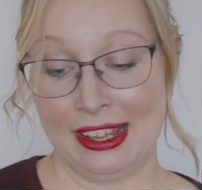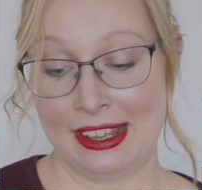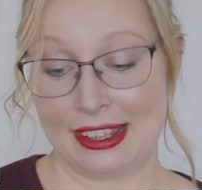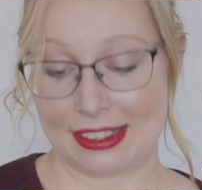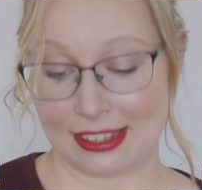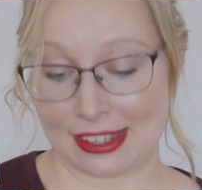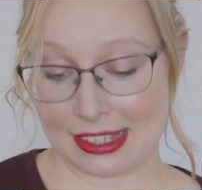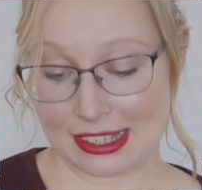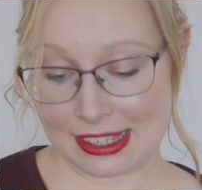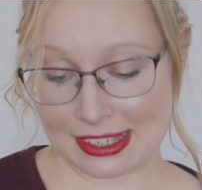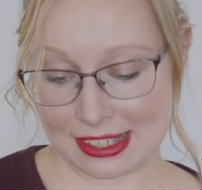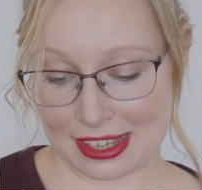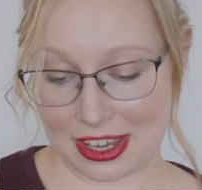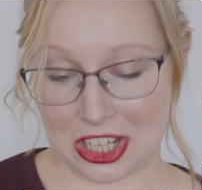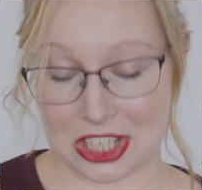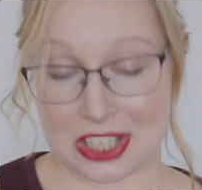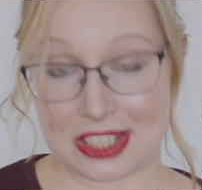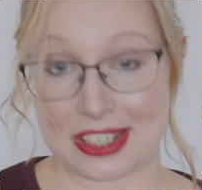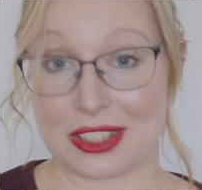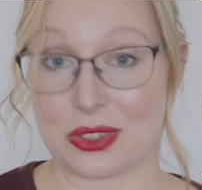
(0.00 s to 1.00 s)
This is
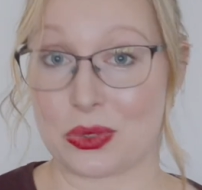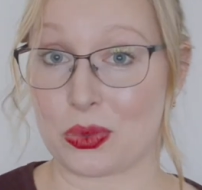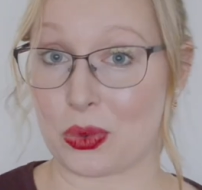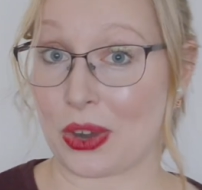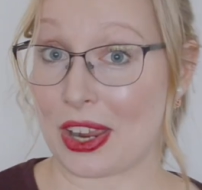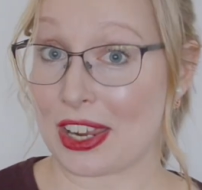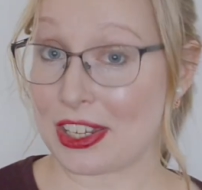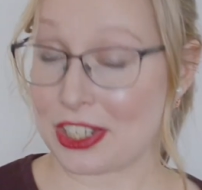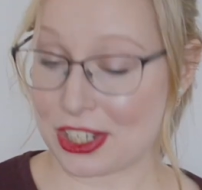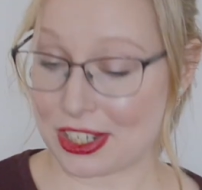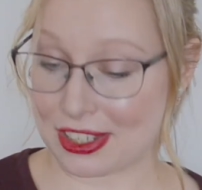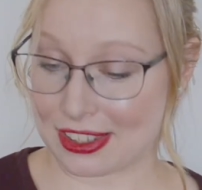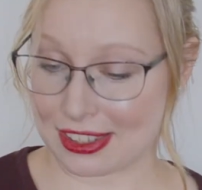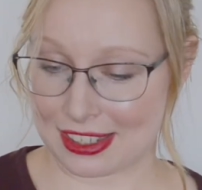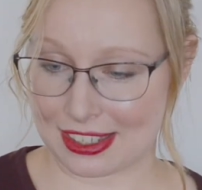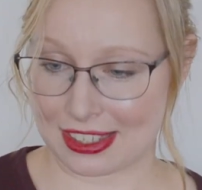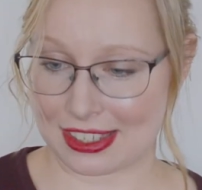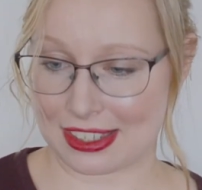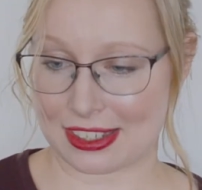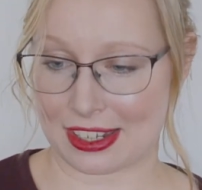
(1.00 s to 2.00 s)
actually in Russian
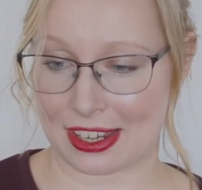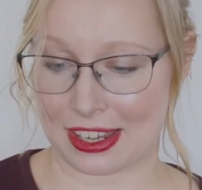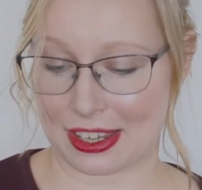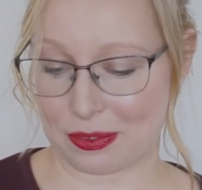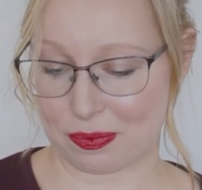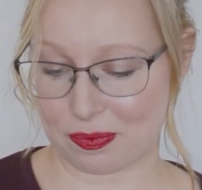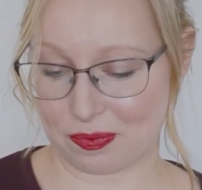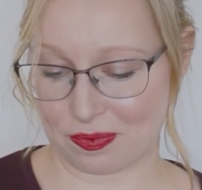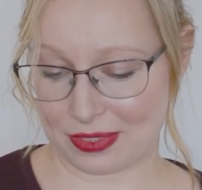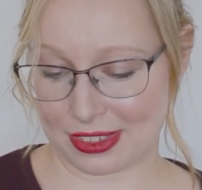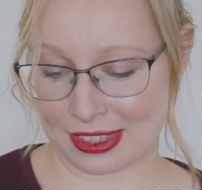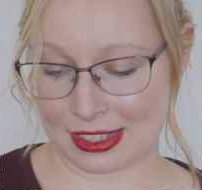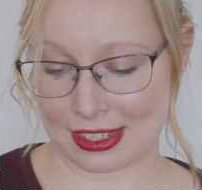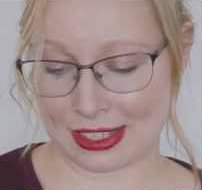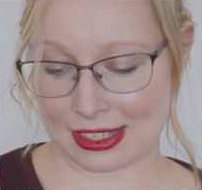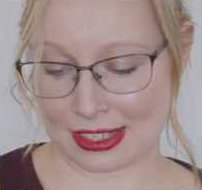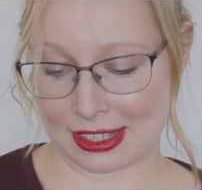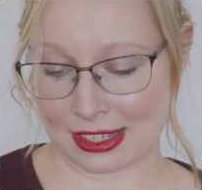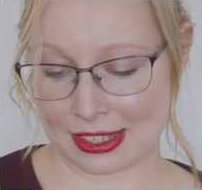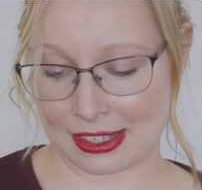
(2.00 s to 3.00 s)
this time.
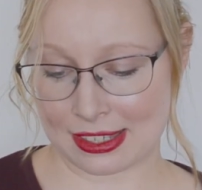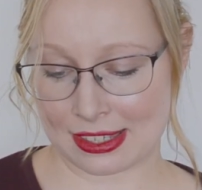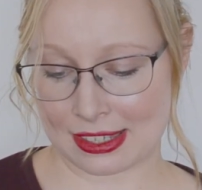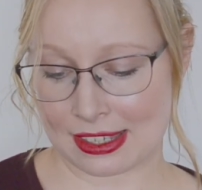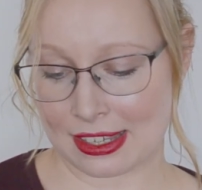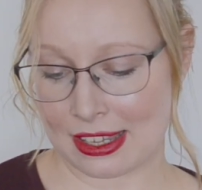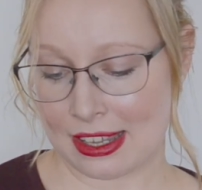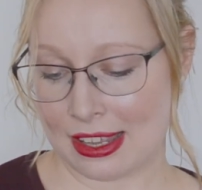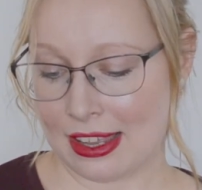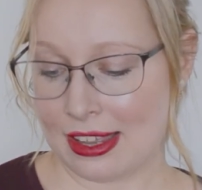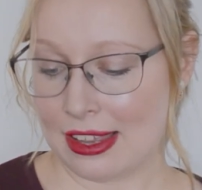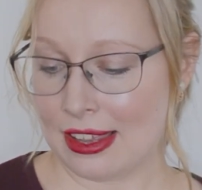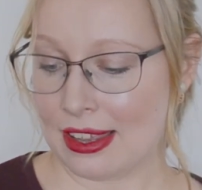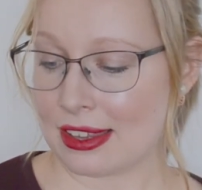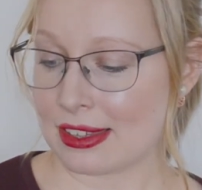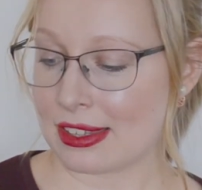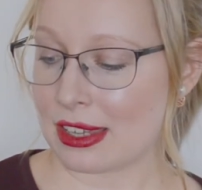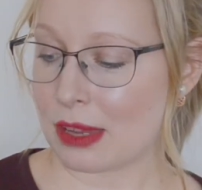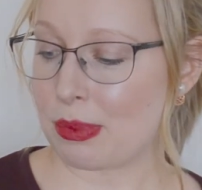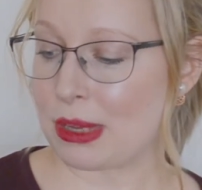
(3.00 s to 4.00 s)
This is
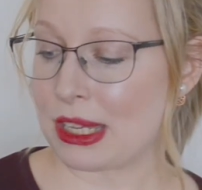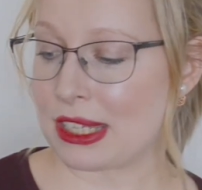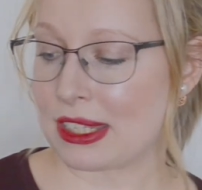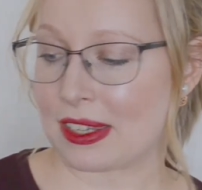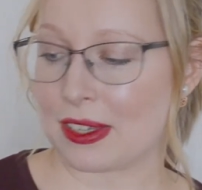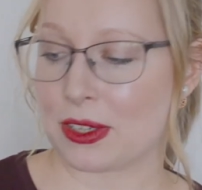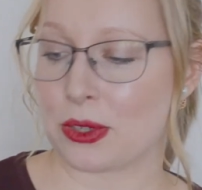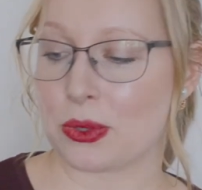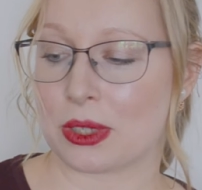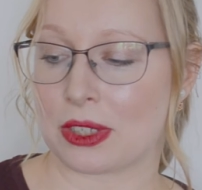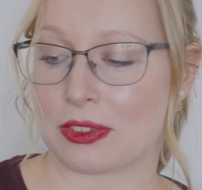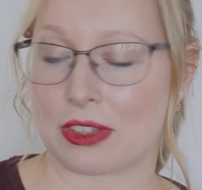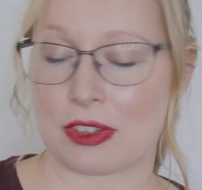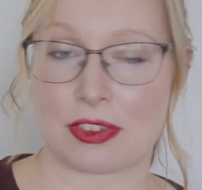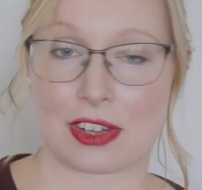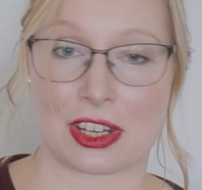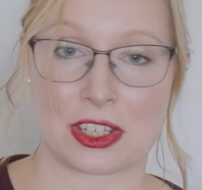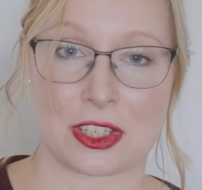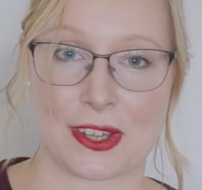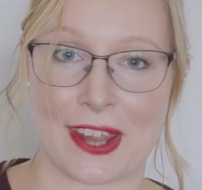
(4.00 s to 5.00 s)
Zapiski yunova
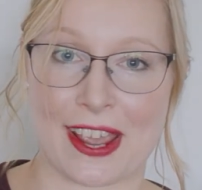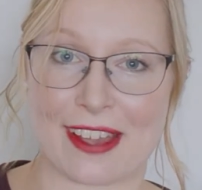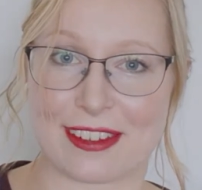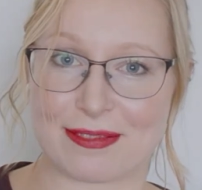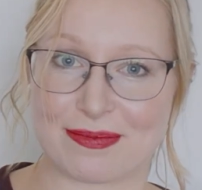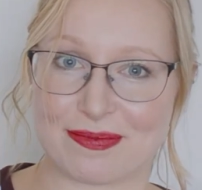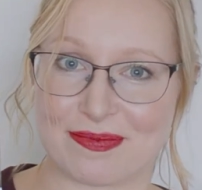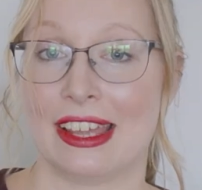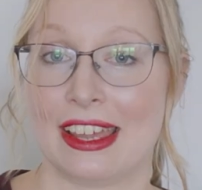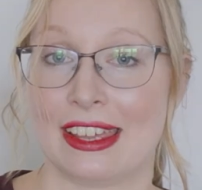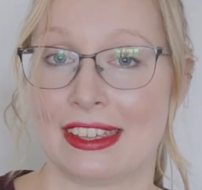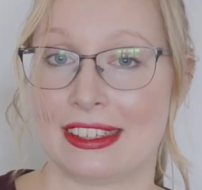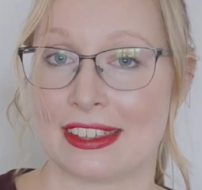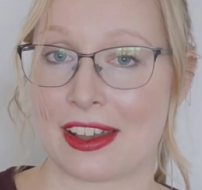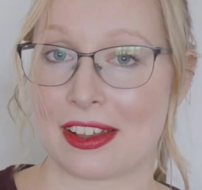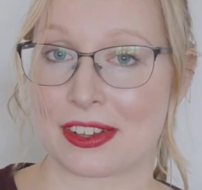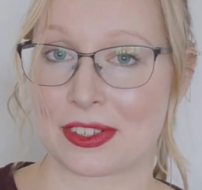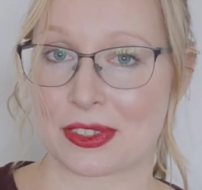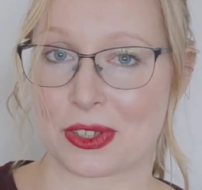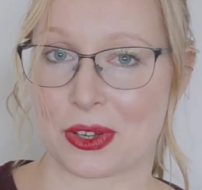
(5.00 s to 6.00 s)
vracha, a
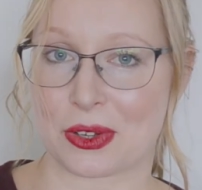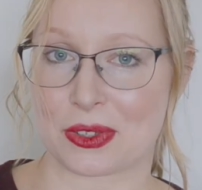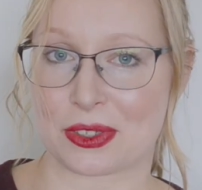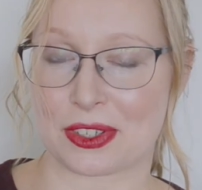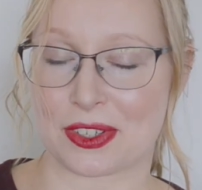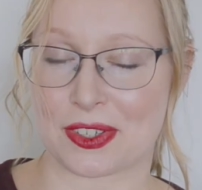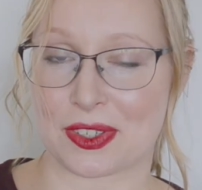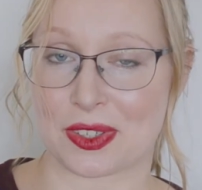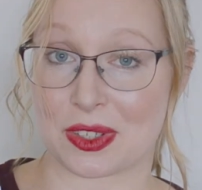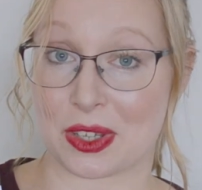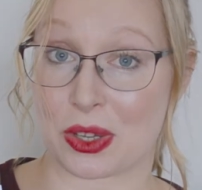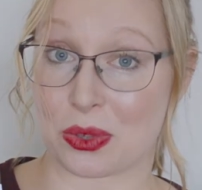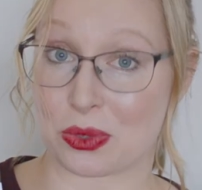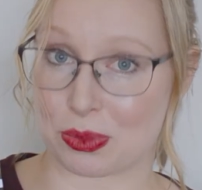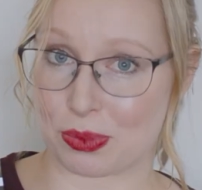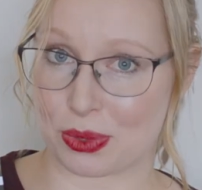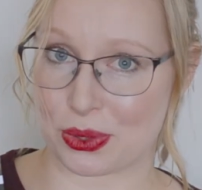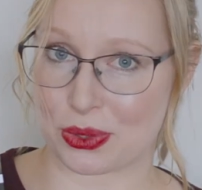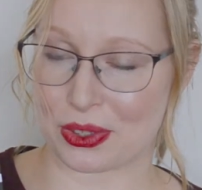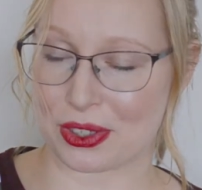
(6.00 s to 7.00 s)
young doctor's
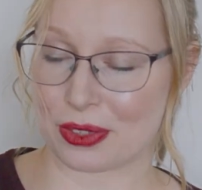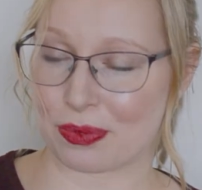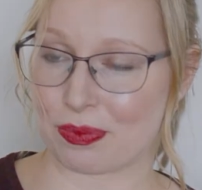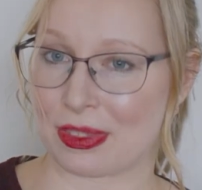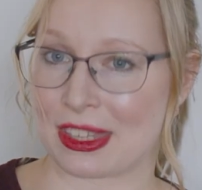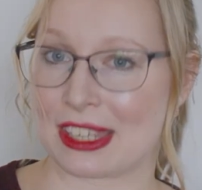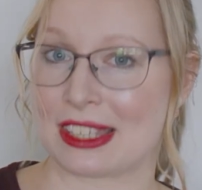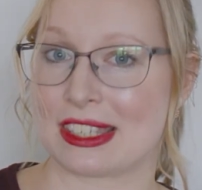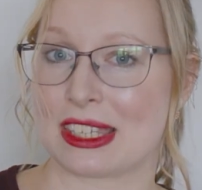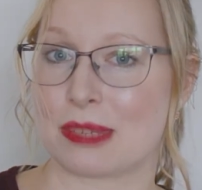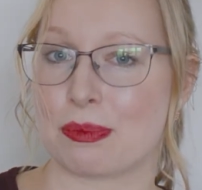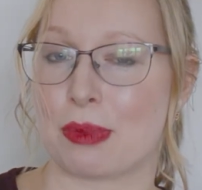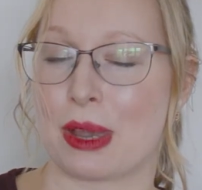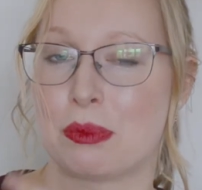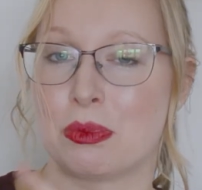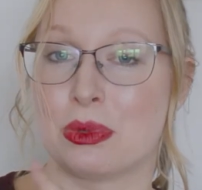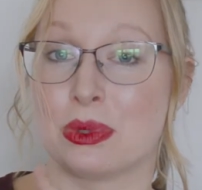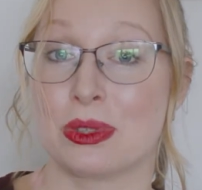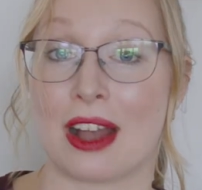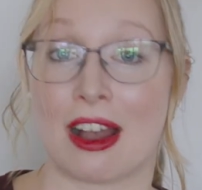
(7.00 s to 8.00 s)
notebook. This is by
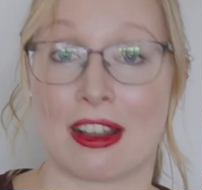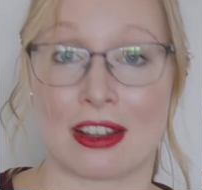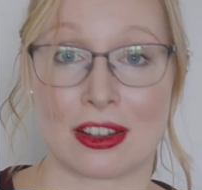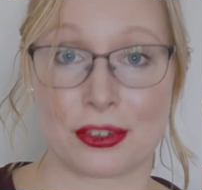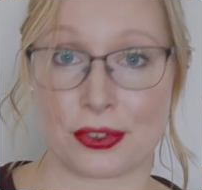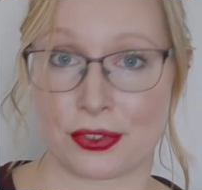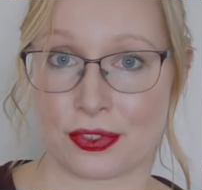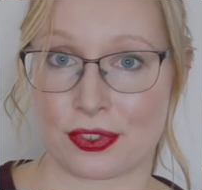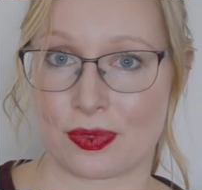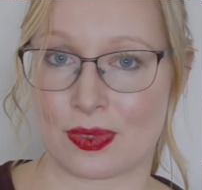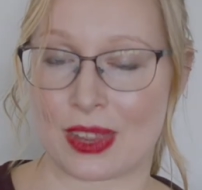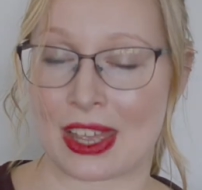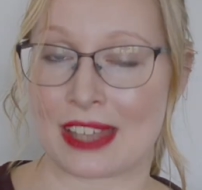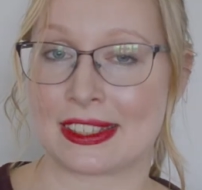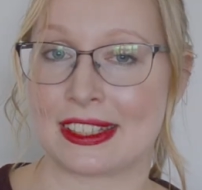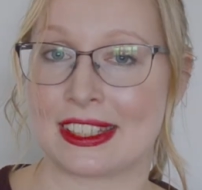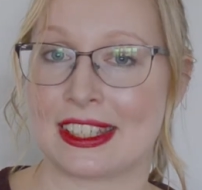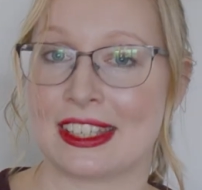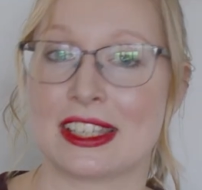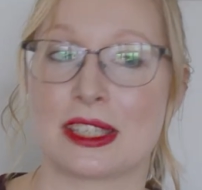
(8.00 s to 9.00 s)
Bulgakov, and
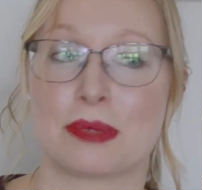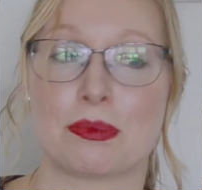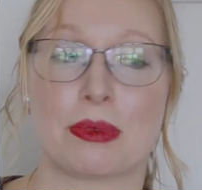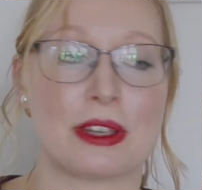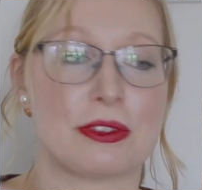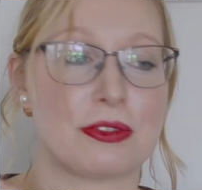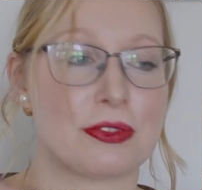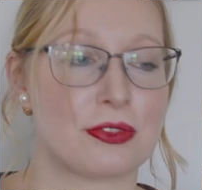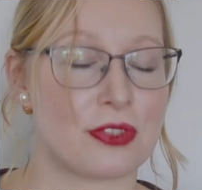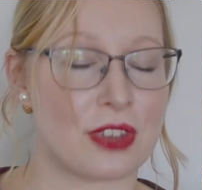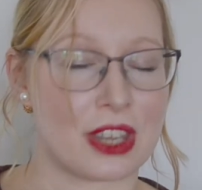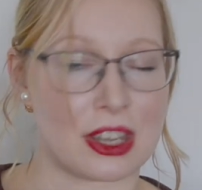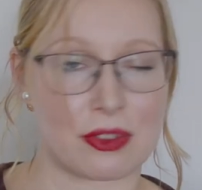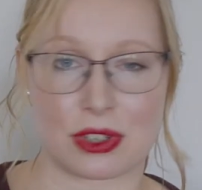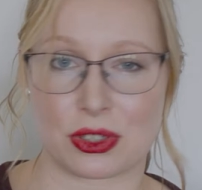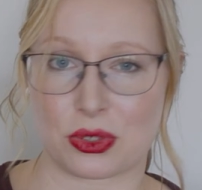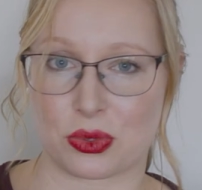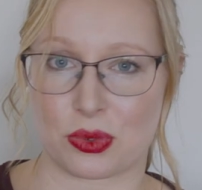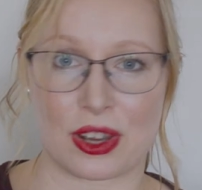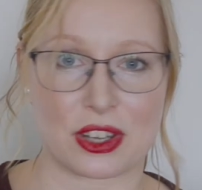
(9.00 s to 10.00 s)
he is my
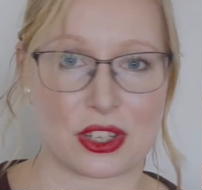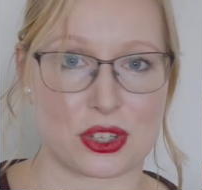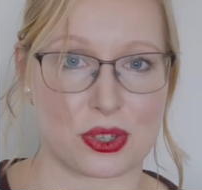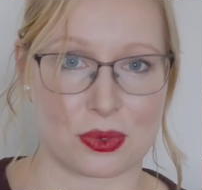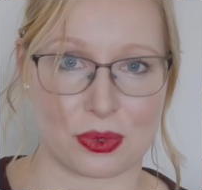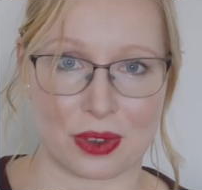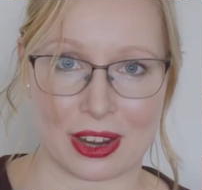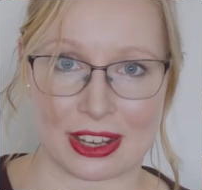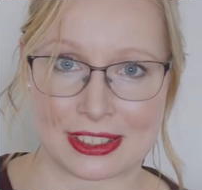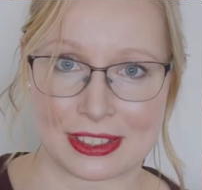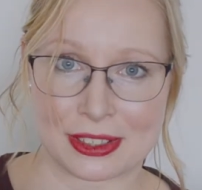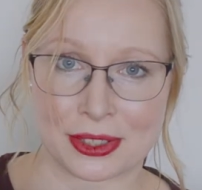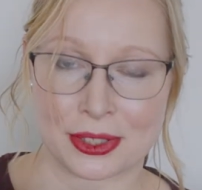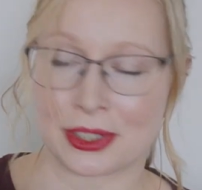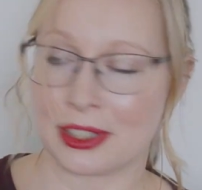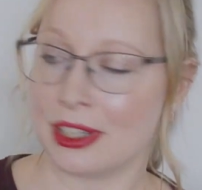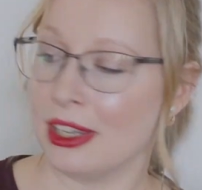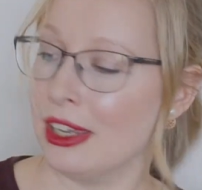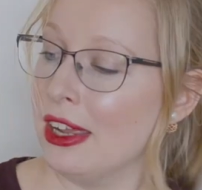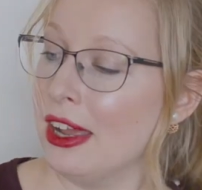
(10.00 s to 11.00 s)
favorite Russian writer.